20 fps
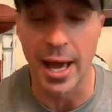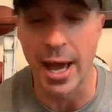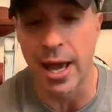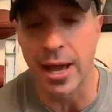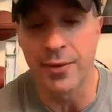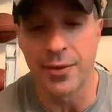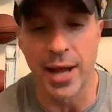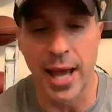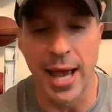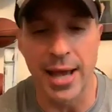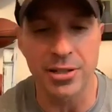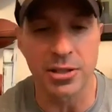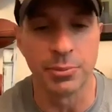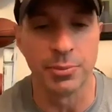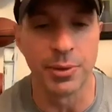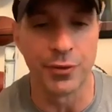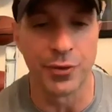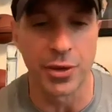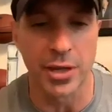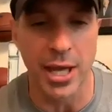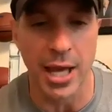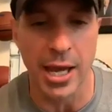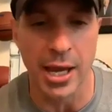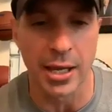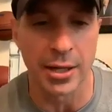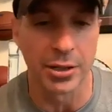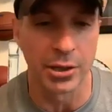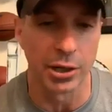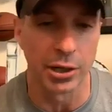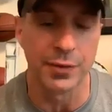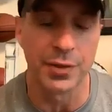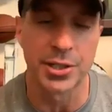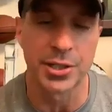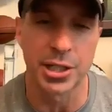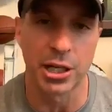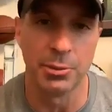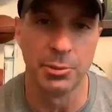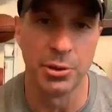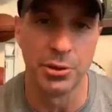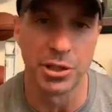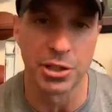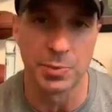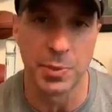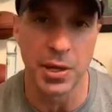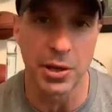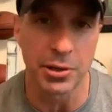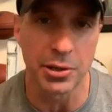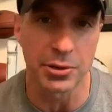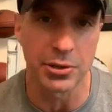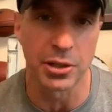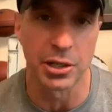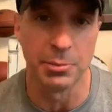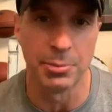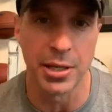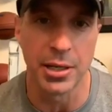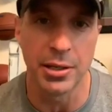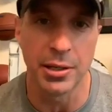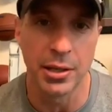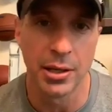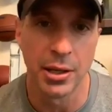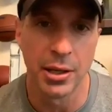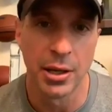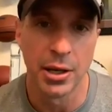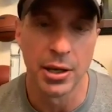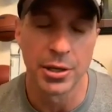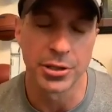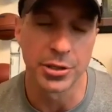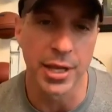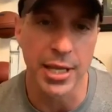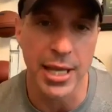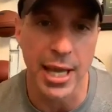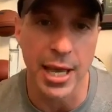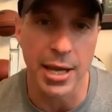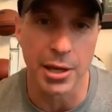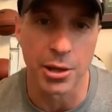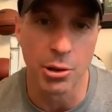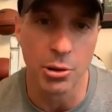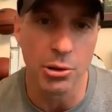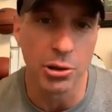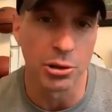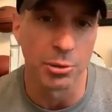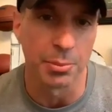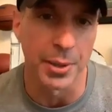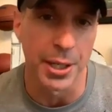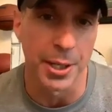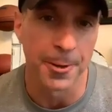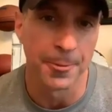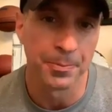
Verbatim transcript: And I even ask them, if you can, don't even tell them who the speaker is going to be so they can't Google.